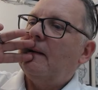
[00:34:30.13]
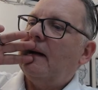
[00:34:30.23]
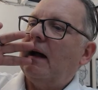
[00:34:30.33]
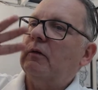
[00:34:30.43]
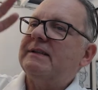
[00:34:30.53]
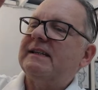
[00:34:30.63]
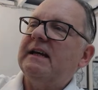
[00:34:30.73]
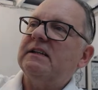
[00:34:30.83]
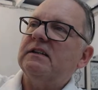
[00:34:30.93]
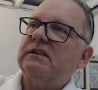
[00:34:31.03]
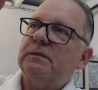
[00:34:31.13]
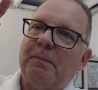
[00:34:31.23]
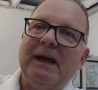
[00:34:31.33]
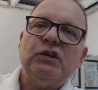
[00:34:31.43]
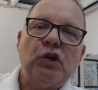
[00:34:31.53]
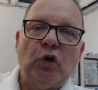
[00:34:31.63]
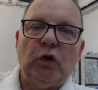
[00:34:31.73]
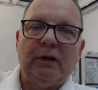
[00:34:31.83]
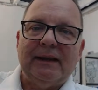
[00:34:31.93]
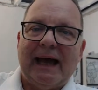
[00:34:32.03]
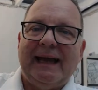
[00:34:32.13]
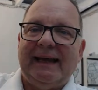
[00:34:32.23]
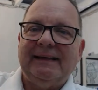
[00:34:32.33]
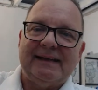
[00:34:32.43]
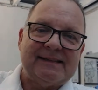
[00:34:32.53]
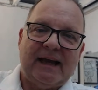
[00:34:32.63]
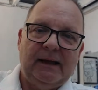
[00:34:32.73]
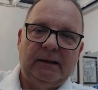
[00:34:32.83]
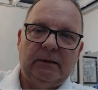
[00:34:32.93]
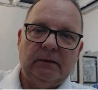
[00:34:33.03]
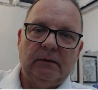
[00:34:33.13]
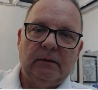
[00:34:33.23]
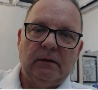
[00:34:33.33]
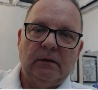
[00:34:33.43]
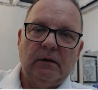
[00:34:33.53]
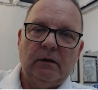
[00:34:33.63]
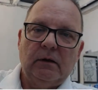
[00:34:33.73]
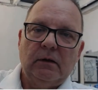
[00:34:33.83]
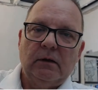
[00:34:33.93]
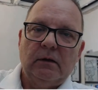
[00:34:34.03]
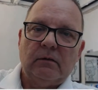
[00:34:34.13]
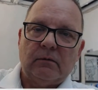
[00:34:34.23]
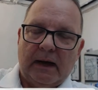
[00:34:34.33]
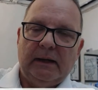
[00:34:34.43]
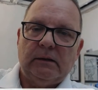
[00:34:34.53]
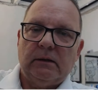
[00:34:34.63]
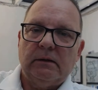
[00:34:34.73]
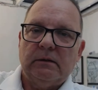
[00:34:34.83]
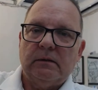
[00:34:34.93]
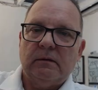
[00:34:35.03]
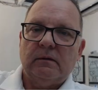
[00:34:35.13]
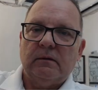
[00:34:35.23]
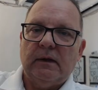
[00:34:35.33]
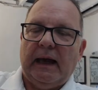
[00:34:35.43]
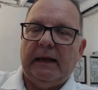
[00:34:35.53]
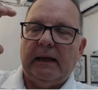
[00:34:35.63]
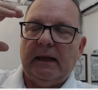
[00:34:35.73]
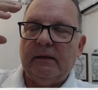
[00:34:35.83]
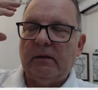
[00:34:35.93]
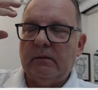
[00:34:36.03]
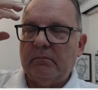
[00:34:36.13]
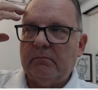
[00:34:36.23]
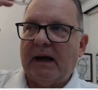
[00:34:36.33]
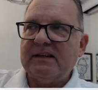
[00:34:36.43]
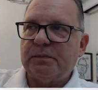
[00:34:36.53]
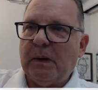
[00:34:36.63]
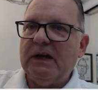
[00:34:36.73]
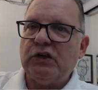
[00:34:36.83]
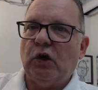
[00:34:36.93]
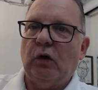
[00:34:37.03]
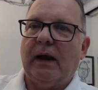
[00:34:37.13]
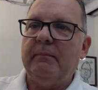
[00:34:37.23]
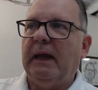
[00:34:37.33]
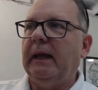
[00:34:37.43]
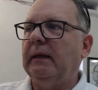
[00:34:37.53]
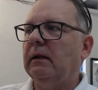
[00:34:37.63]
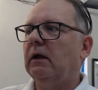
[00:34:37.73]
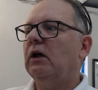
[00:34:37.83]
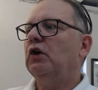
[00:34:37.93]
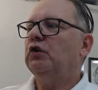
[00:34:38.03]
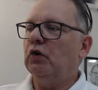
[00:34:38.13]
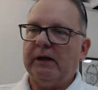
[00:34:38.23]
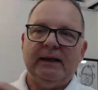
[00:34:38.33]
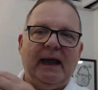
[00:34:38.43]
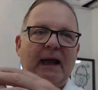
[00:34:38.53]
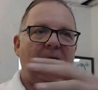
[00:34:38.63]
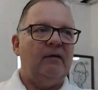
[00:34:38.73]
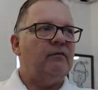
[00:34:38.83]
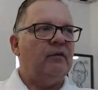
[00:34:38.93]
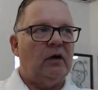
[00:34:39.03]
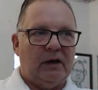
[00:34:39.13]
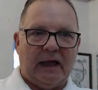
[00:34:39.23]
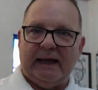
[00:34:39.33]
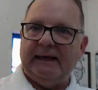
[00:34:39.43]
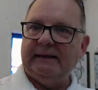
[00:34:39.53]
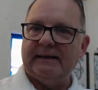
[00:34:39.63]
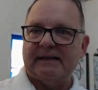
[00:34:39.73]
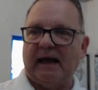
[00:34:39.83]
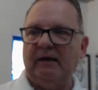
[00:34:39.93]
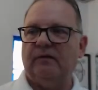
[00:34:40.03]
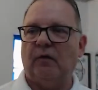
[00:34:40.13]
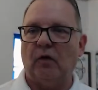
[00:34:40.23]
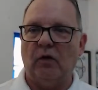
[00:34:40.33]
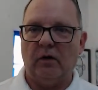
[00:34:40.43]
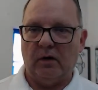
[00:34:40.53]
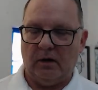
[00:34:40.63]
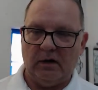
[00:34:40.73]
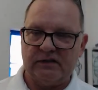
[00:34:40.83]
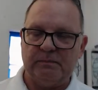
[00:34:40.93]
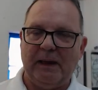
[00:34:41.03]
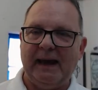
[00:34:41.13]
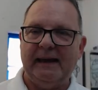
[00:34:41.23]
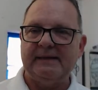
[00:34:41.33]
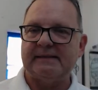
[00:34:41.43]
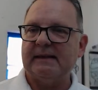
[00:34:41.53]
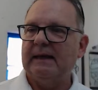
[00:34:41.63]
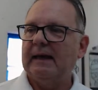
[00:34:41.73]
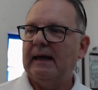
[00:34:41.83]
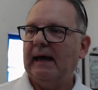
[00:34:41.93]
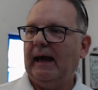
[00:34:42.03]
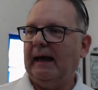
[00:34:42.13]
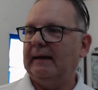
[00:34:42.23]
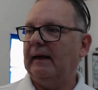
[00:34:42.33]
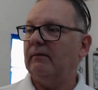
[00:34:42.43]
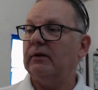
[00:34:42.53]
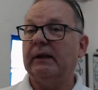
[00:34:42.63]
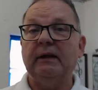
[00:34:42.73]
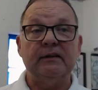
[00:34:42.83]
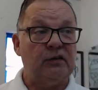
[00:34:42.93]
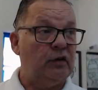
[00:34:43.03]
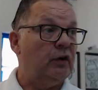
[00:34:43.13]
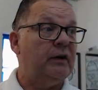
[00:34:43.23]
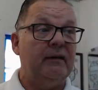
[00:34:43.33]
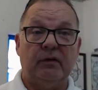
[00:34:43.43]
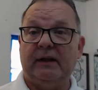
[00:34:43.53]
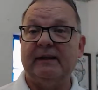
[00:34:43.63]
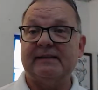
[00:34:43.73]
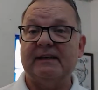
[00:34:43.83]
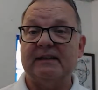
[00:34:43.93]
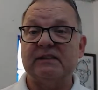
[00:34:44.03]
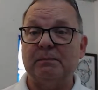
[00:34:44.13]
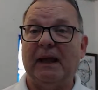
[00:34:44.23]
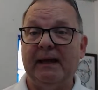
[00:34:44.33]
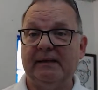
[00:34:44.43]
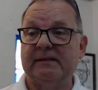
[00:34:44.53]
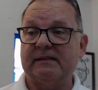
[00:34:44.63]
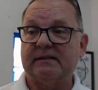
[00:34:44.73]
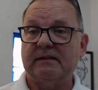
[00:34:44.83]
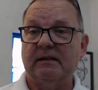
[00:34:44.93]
I would say spatial lighting design, right? And by spatial, I mean you can have a lighting design for a space, and everything is good, everything is at its place.